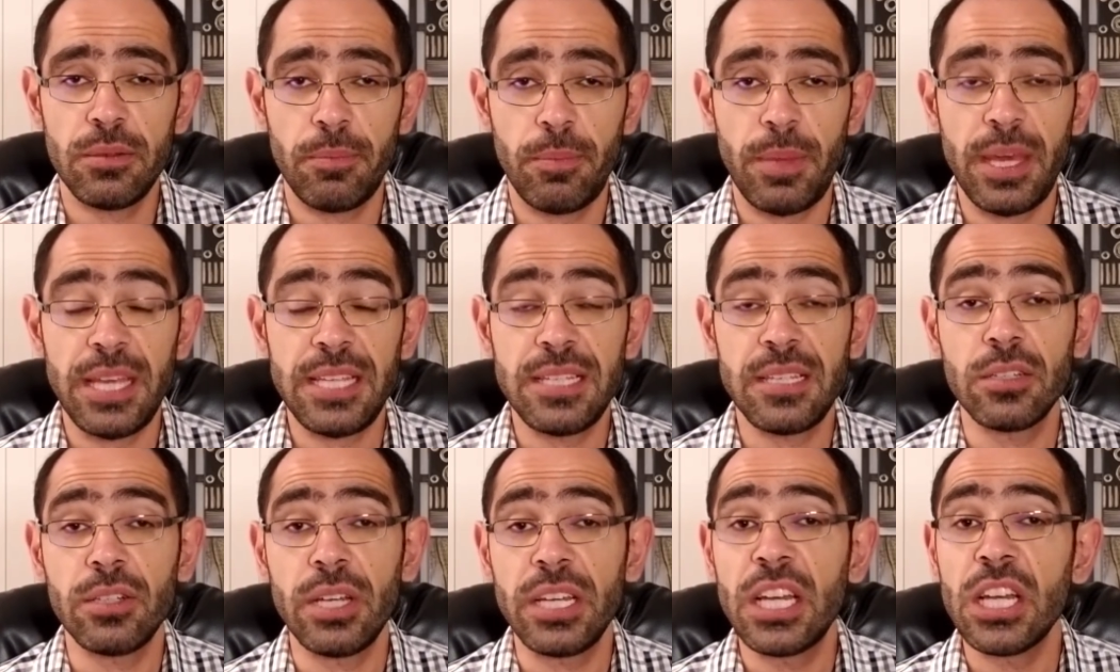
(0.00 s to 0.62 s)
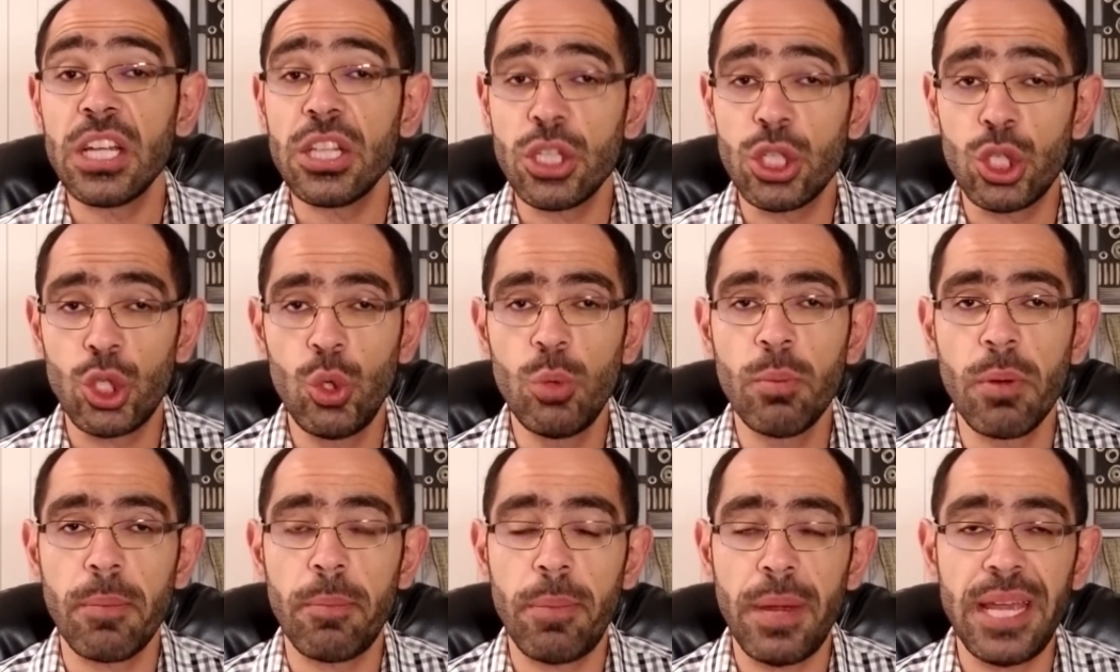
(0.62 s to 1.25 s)
basically
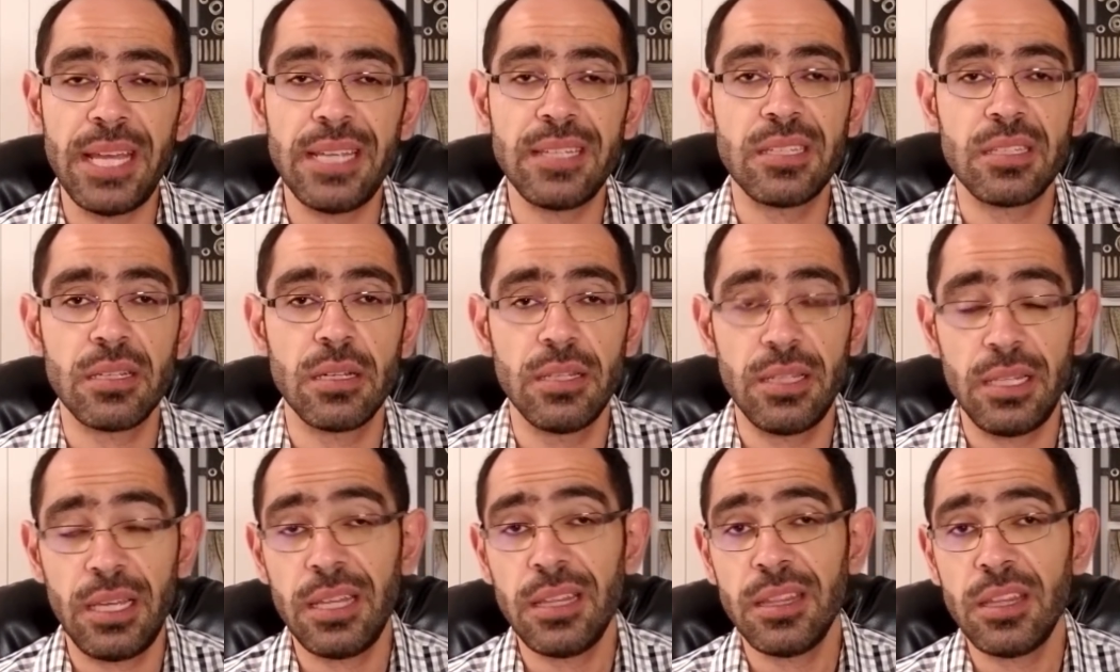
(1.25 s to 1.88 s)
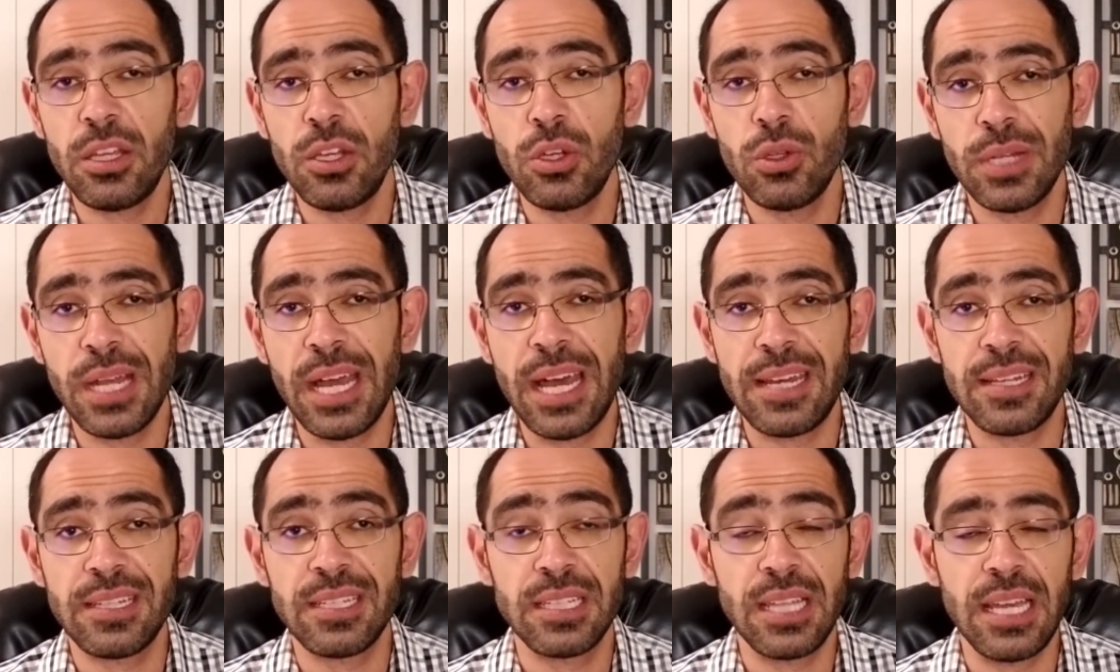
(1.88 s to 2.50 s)
consumer base in the
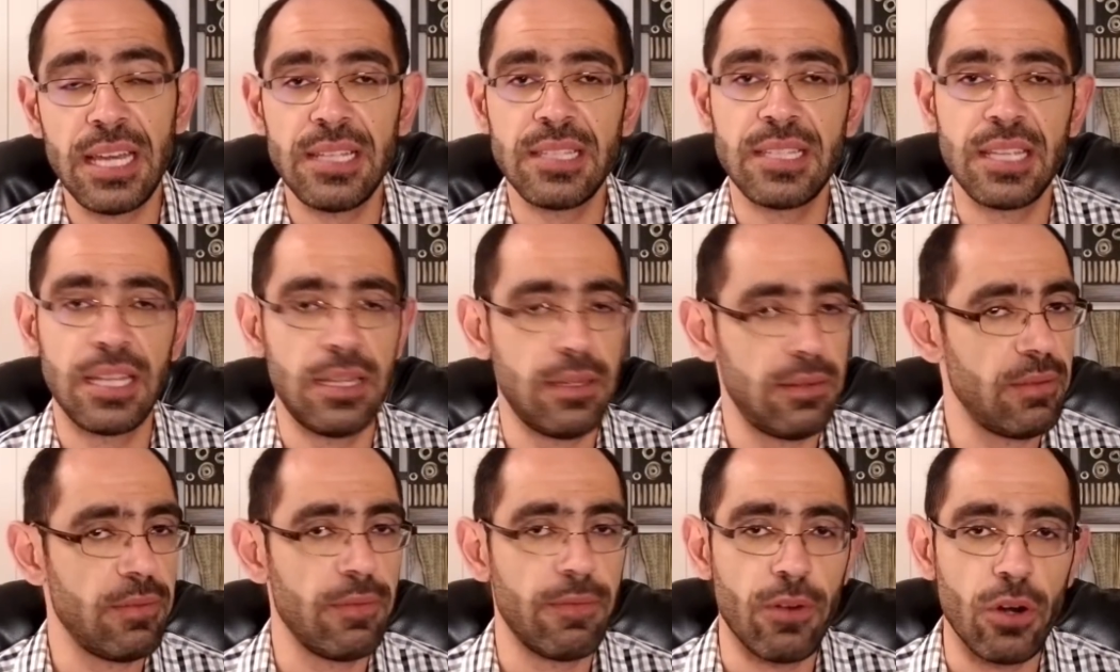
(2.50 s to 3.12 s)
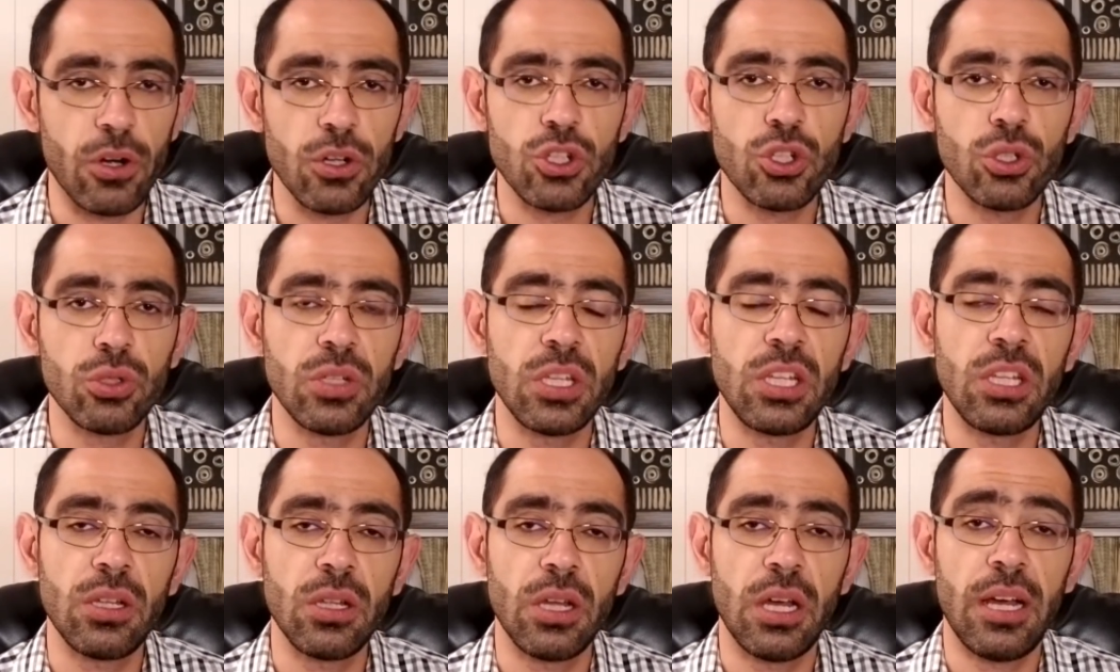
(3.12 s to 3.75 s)
United States and
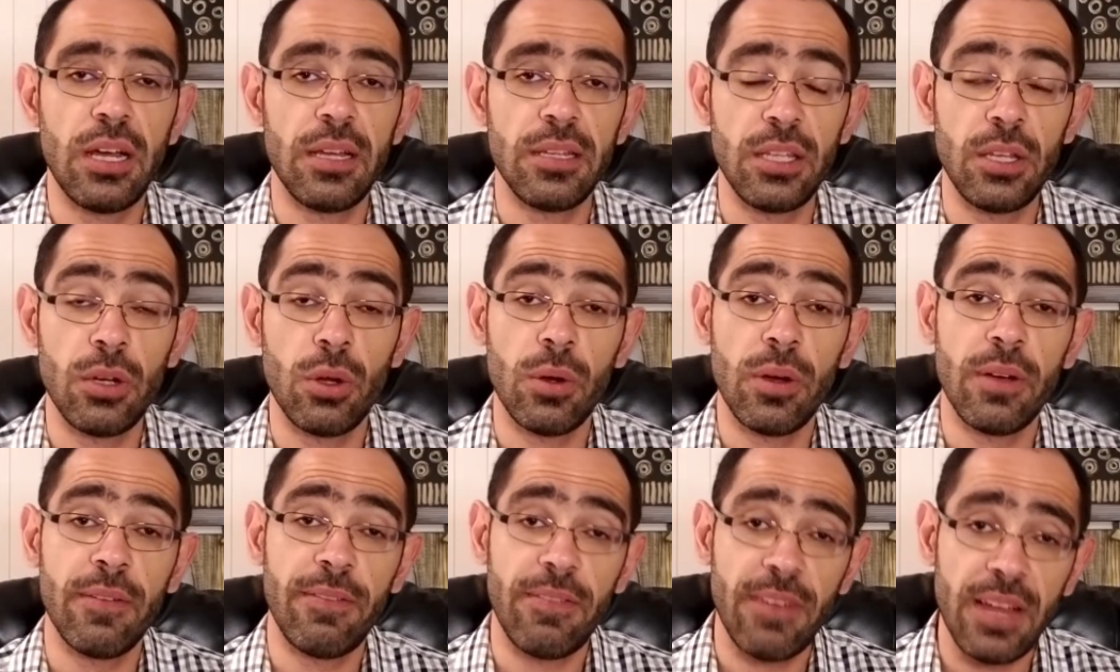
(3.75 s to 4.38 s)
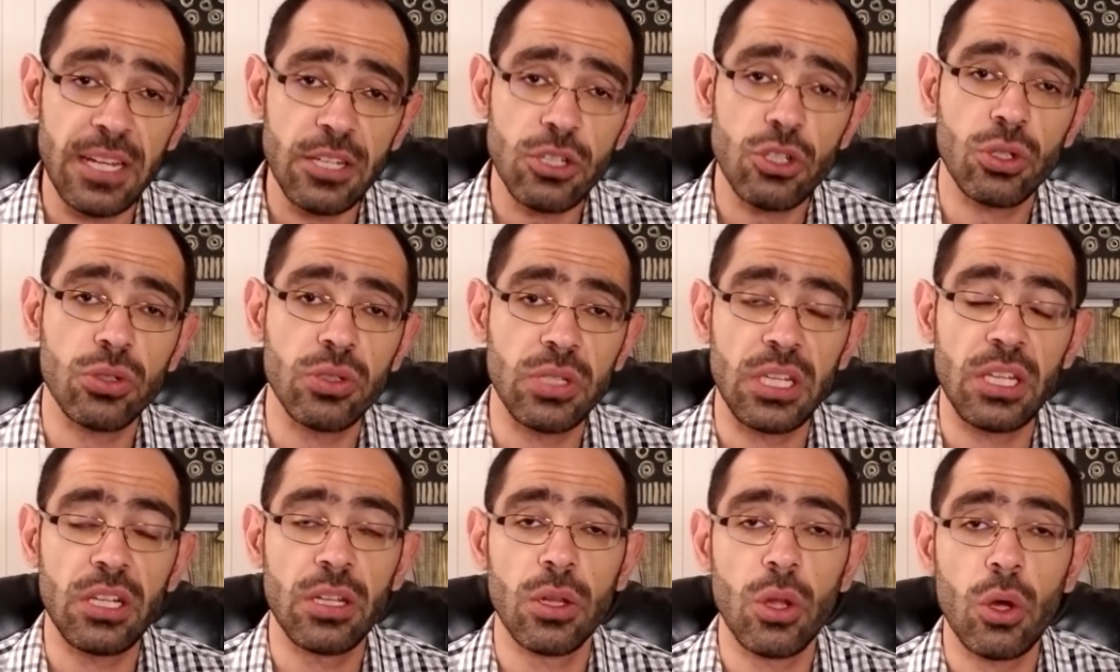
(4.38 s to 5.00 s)
virtually
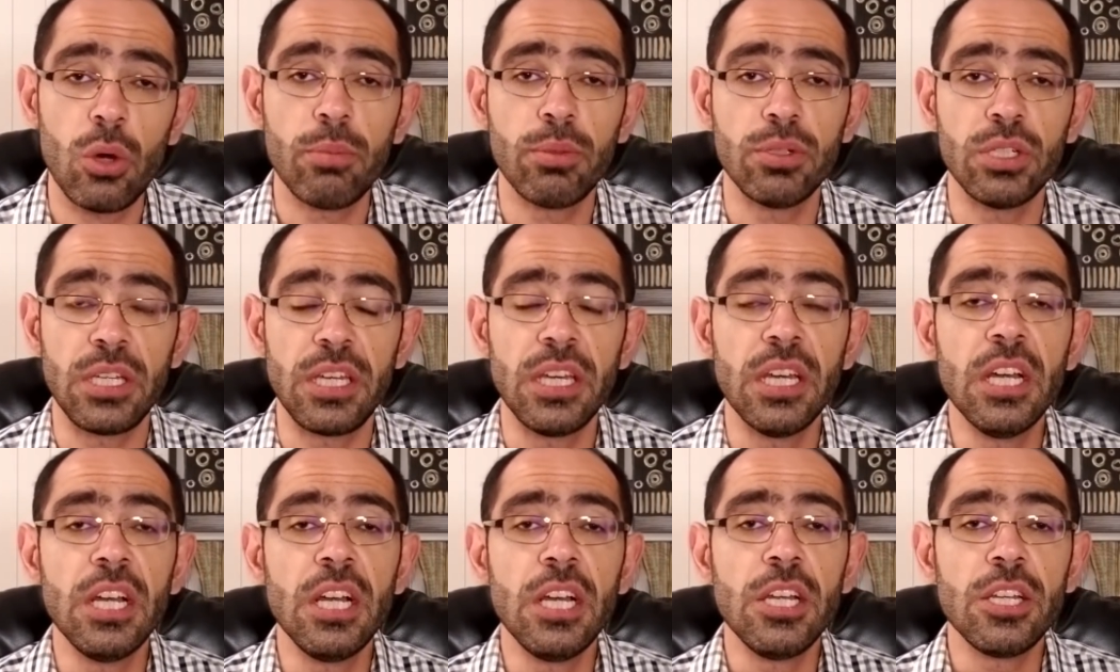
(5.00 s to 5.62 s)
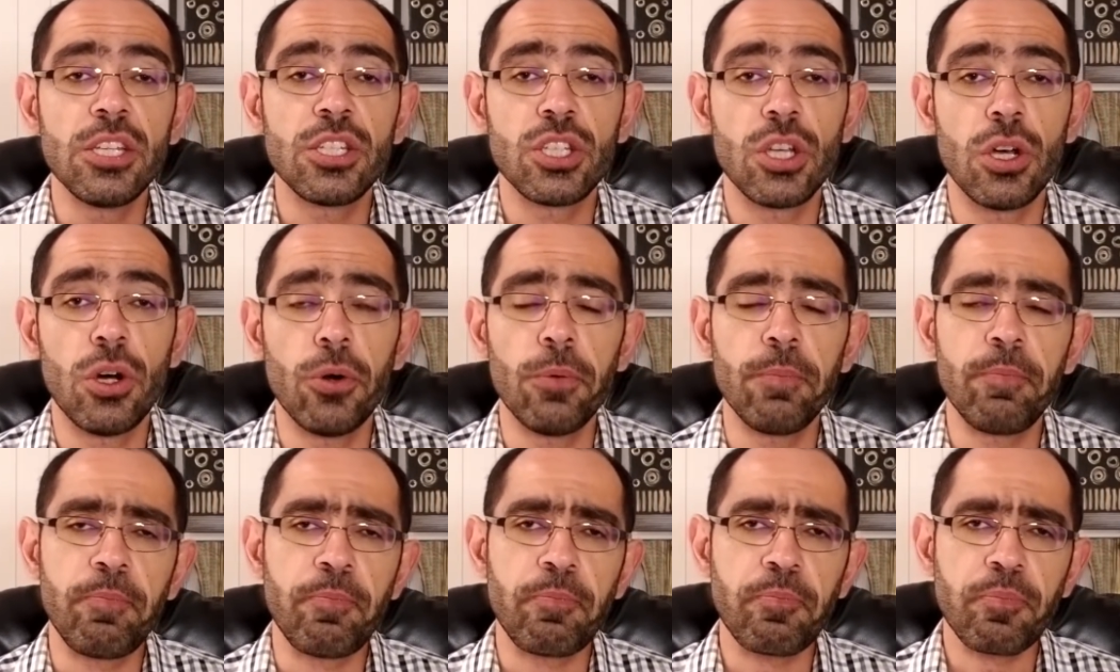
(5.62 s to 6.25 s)
eventually globally.
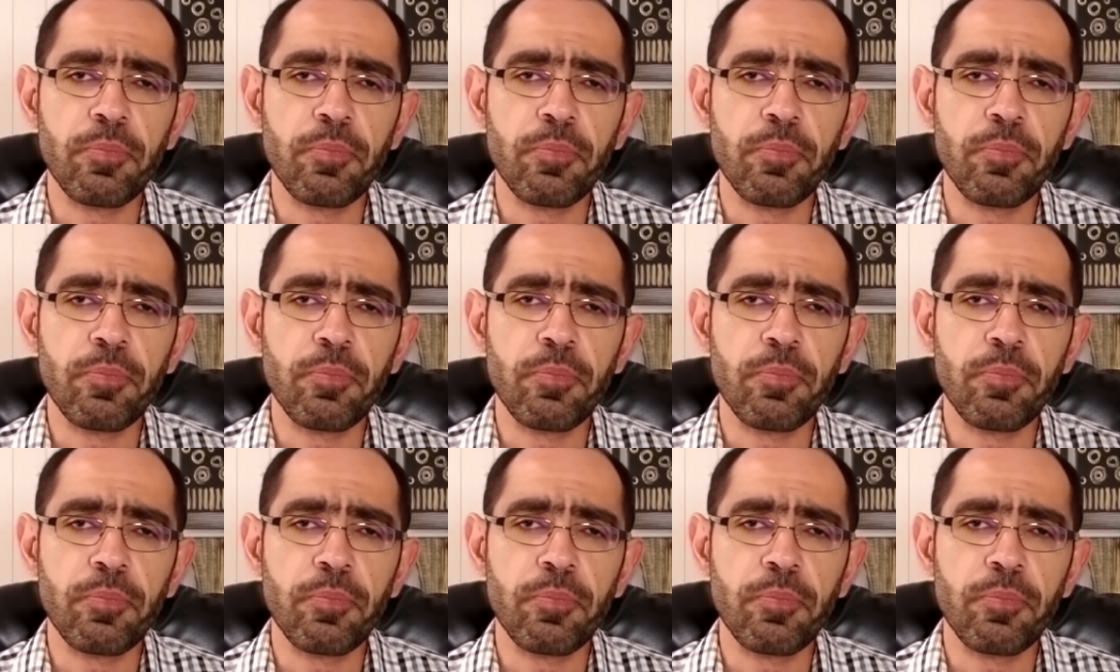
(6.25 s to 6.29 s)
So